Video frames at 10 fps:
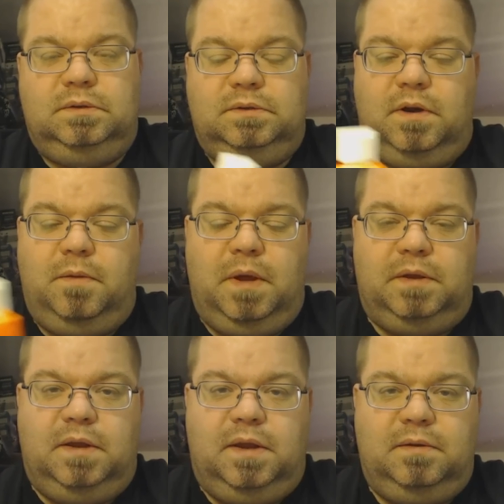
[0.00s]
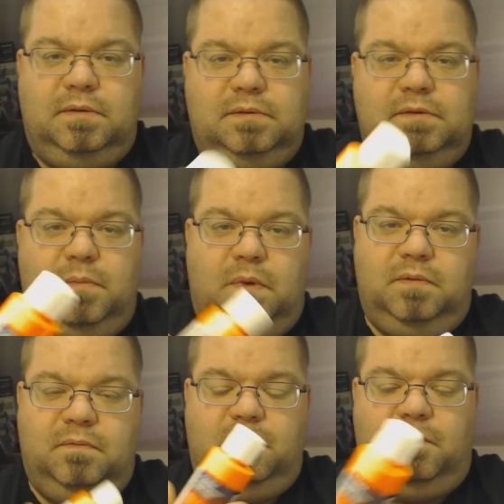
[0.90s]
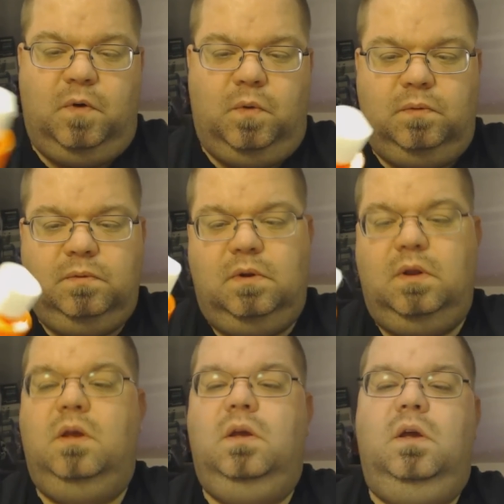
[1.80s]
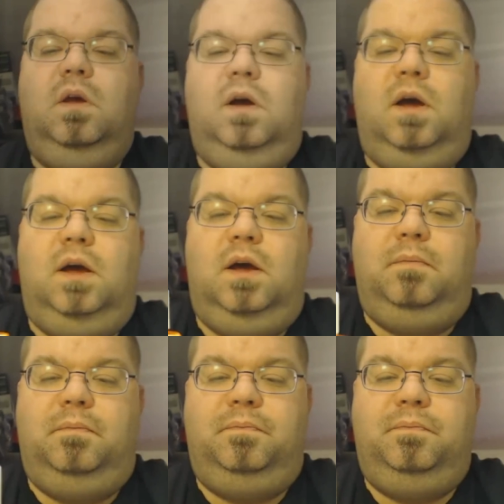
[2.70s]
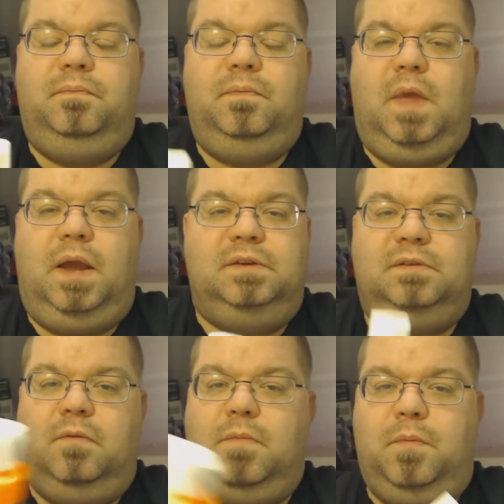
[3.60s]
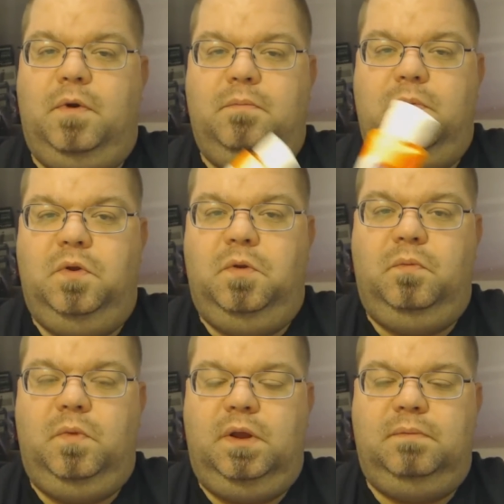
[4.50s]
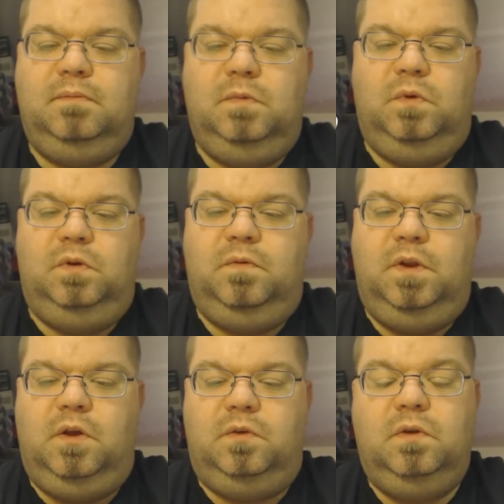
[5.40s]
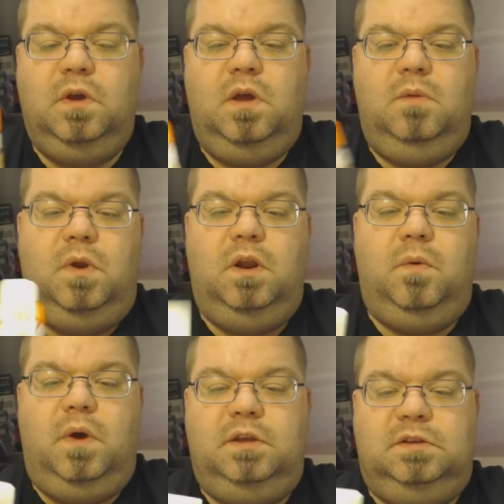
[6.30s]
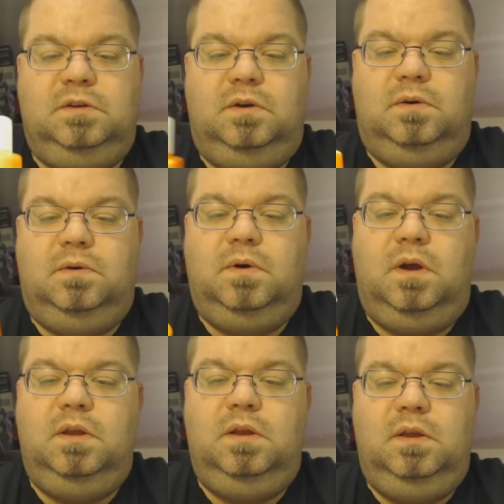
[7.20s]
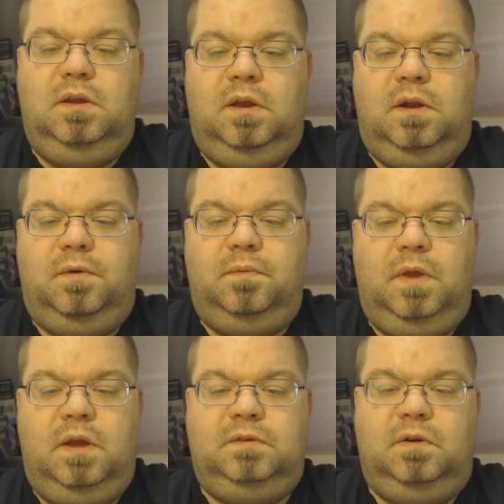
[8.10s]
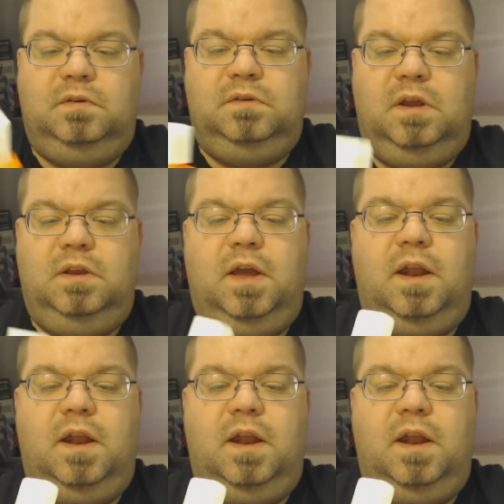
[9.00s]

sorry about that. It's my phone. I gotta start remembering to mute it when I do these videos. But anyway, so, yes, I understand you